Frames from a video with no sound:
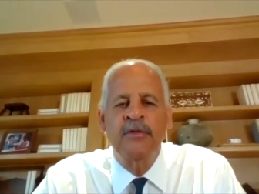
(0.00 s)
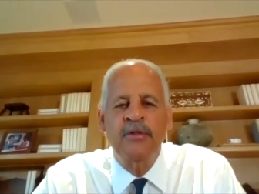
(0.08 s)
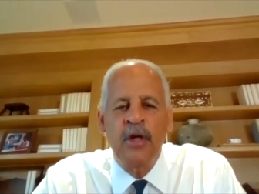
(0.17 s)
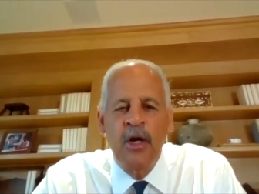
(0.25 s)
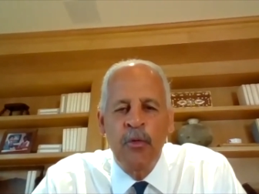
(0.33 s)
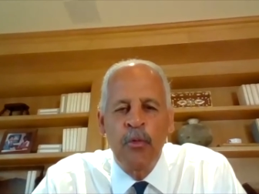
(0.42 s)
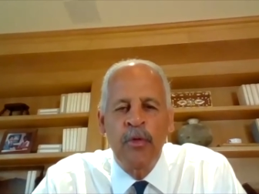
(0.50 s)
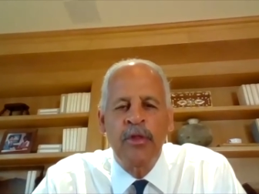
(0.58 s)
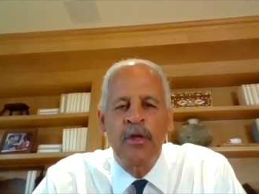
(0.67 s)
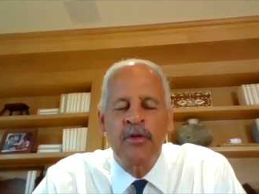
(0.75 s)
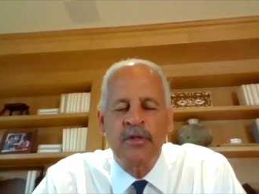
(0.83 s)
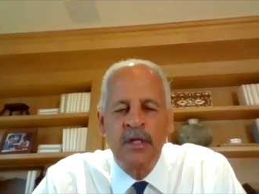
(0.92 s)
Start with
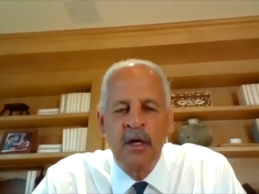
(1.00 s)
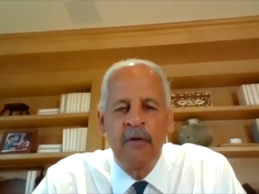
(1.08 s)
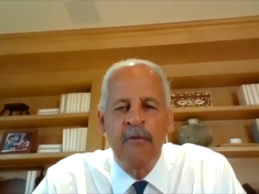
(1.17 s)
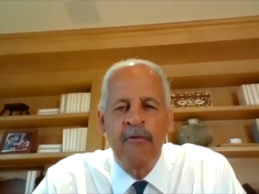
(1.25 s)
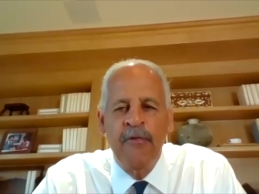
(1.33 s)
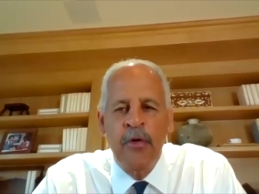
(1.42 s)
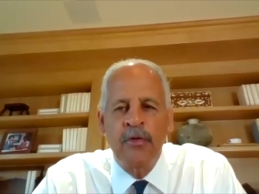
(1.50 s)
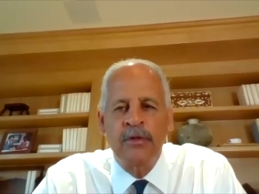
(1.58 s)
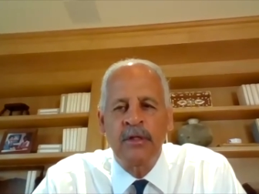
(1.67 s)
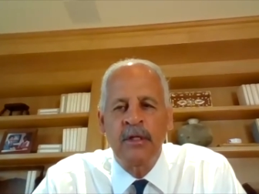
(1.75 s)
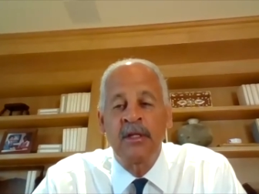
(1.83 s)
yourself first.